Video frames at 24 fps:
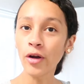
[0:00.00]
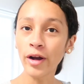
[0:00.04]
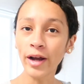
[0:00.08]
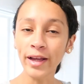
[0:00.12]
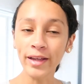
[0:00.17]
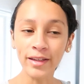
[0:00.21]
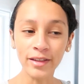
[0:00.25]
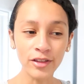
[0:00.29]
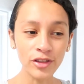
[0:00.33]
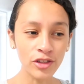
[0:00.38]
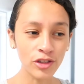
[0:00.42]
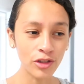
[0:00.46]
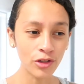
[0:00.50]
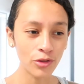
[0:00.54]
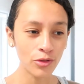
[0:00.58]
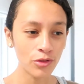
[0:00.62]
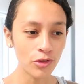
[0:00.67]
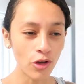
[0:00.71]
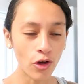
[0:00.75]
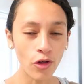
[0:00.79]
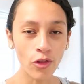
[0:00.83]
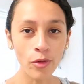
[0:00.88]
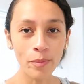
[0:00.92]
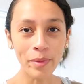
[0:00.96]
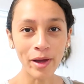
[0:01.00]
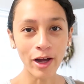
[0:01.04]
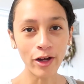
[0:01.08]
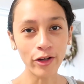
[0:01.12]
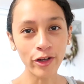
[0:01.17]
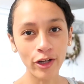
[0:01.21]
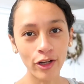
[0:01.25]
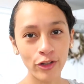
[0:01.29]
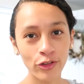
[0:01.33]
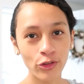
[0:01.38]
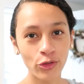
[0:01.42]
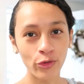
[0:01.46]
right, excuse all the
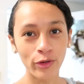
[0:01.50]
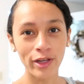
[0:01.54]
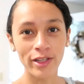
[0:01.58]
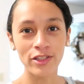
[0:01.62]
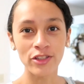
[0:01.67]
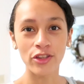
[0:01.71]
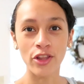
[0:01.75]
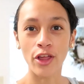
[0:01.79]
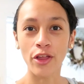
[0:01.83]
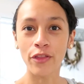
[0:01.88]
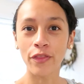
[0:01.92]
background noise.